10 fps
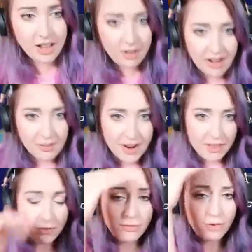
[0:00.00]
Right, where
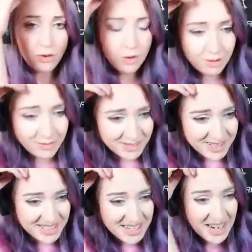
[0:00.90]
the fuck?
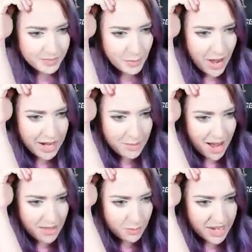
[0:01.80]
Why am
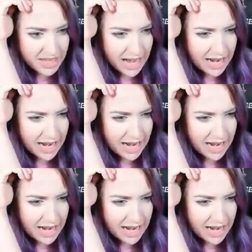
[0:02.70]
I the way that I